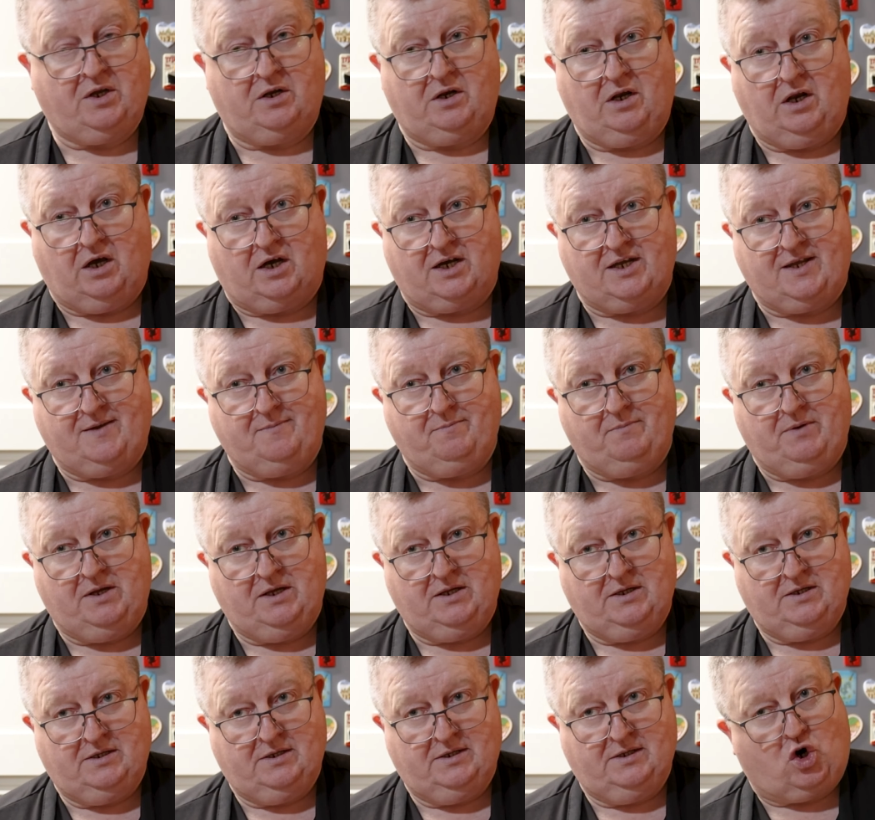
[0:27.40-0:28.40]
Lime
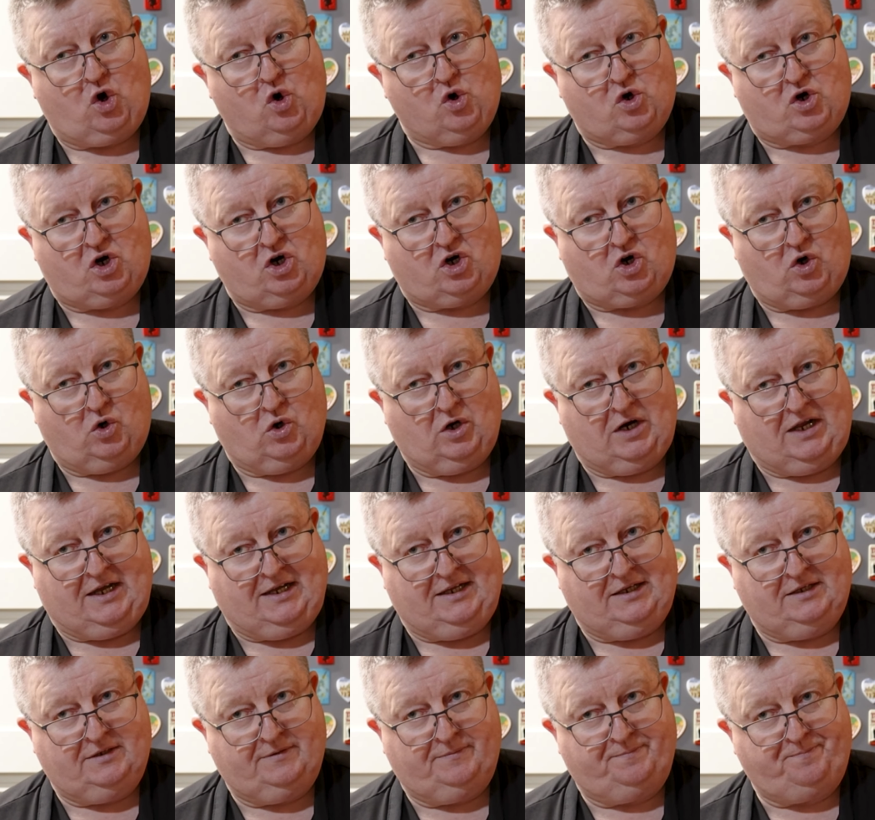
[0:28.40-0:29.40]
Coca
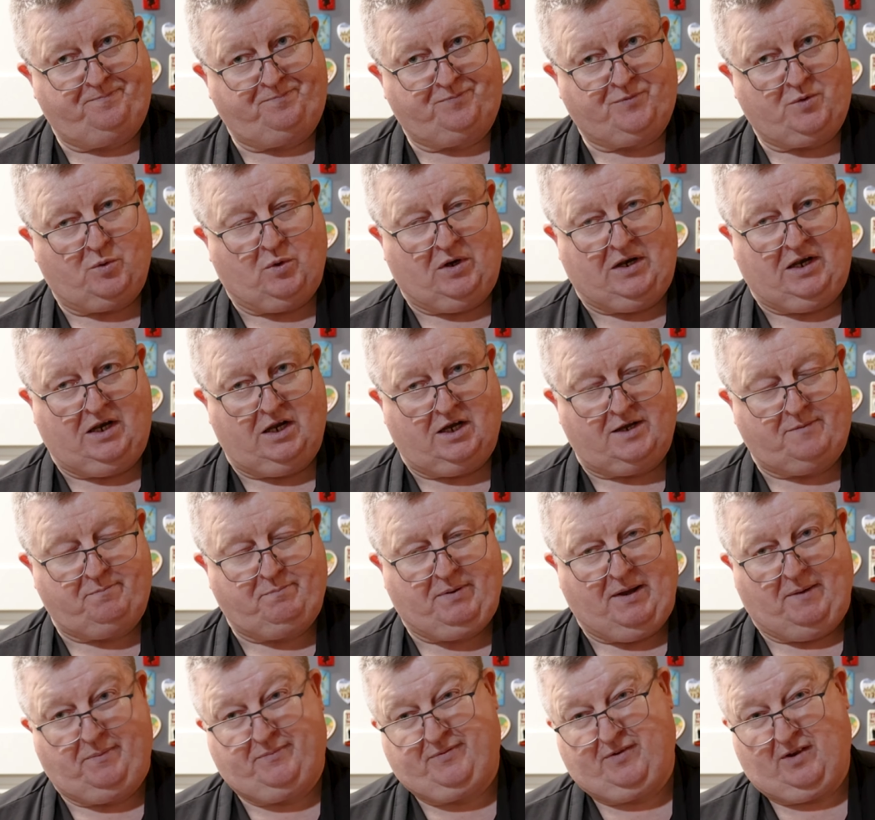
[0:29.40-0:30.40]
Cola. Well, Lime
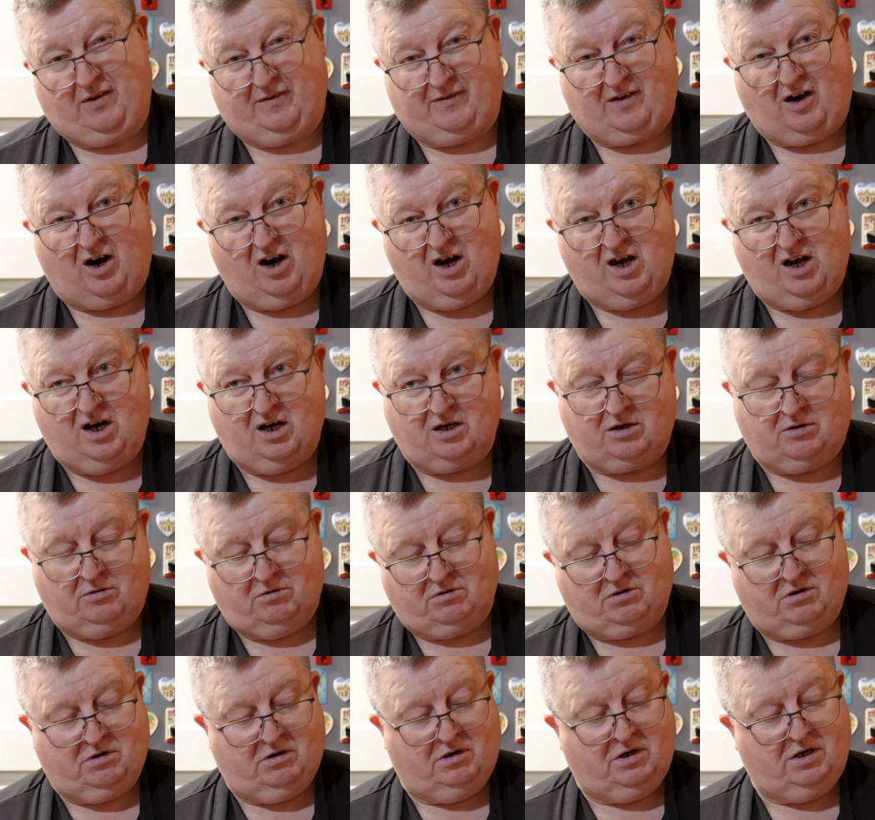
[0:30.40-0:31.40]
Pepsi, sorry, not
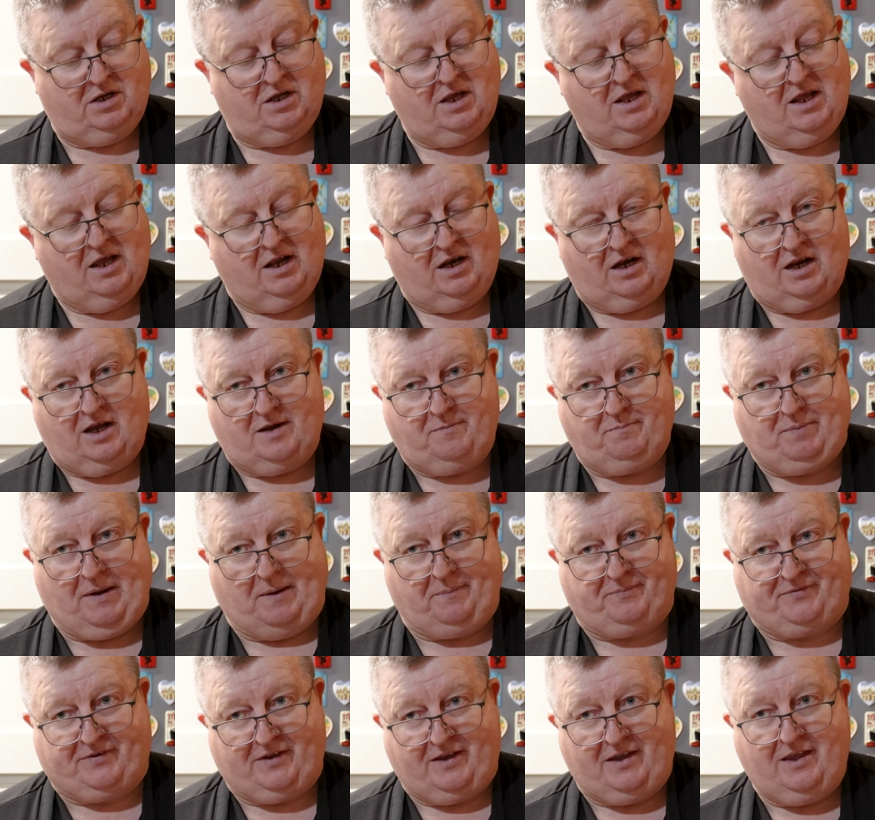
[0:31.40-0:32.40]
Coca Cola. Lime
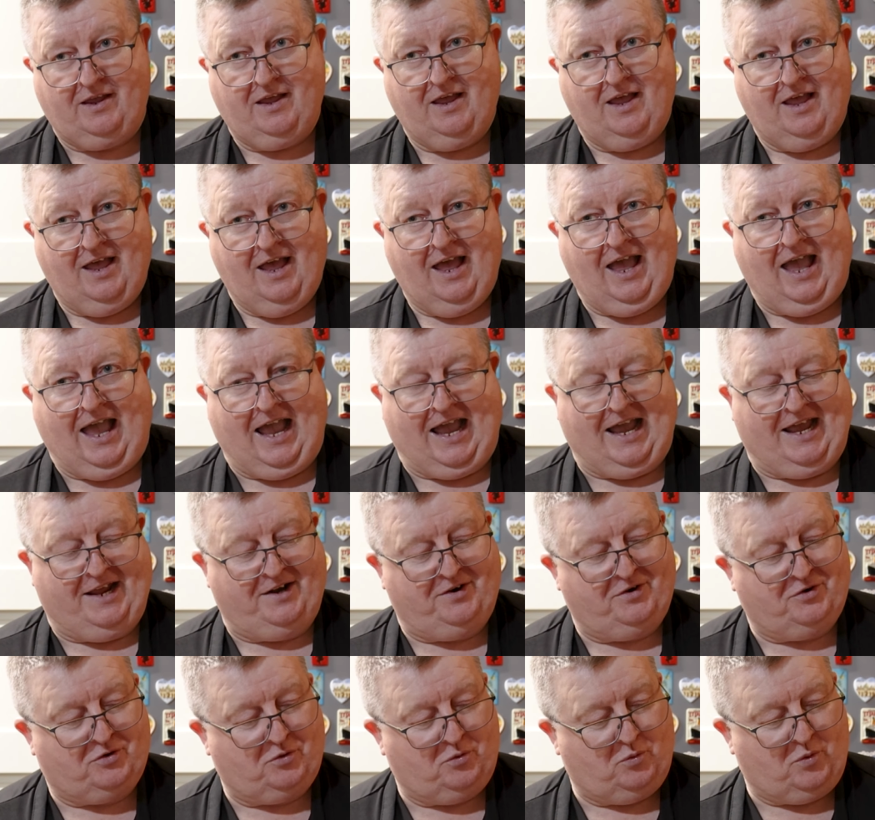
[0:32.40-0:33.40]
Pepsi.
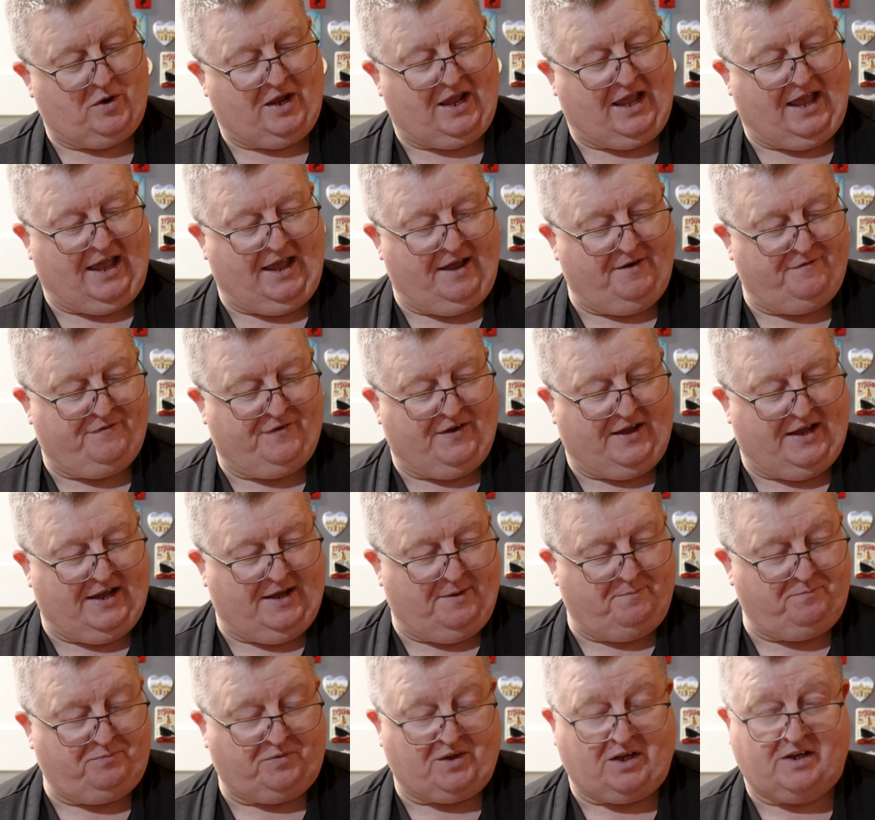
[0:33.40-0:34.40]
And we
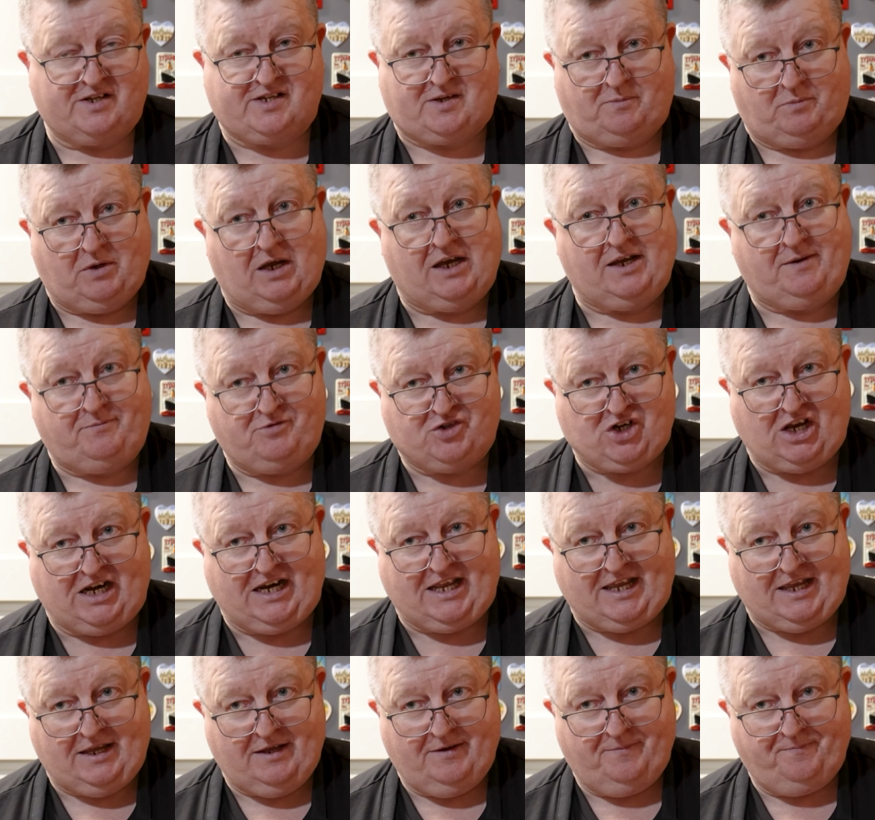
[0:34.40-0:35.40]
have some lime
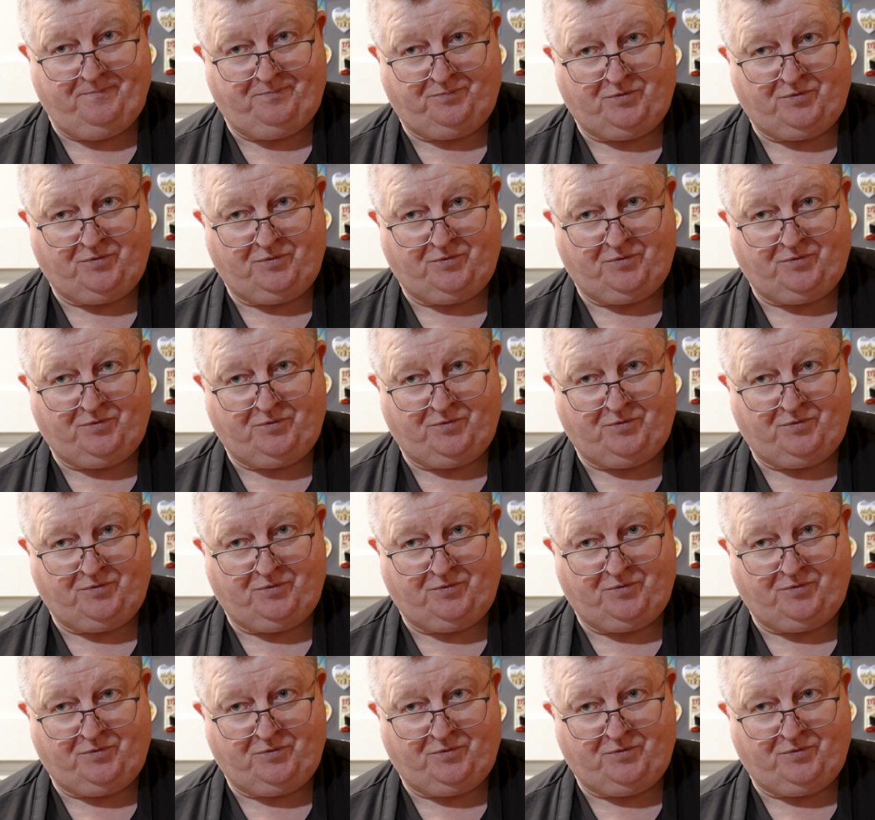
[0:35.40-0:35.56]
jelly.